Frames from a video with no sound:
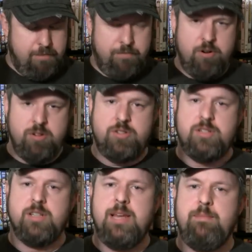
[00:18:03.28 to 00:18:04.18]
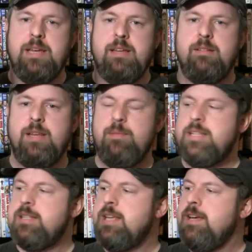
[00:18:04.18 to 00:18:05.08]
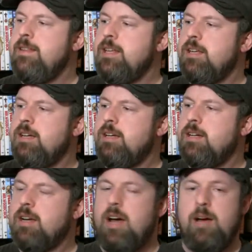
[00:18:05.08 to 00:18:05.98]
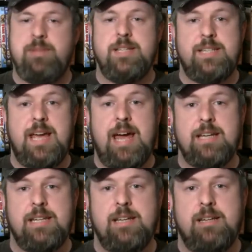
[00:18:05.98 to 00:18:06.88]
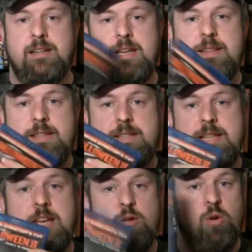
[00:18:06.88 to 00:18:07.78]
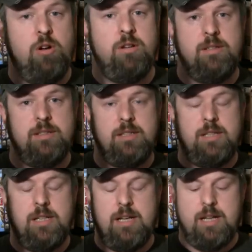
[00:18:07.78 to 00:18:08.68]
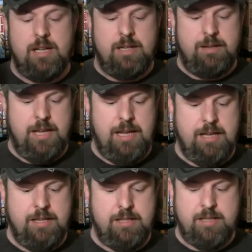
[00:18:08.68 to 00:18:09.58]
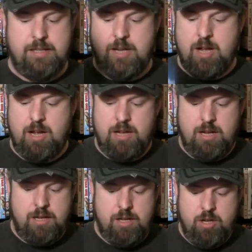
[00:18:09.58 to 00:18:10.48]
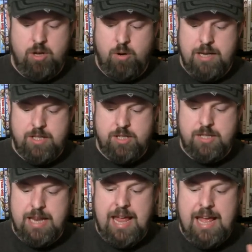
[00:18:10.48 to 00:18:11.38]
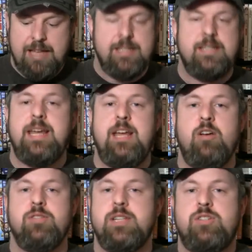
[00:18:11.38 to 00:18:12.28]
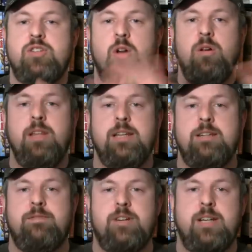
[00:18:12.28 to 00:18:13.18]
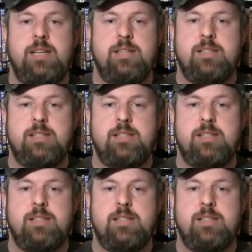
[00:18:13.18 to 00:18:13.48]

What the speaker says: first, let me say that Compton's acting in the sequel is, you know, it just heads and tails. It's totally different.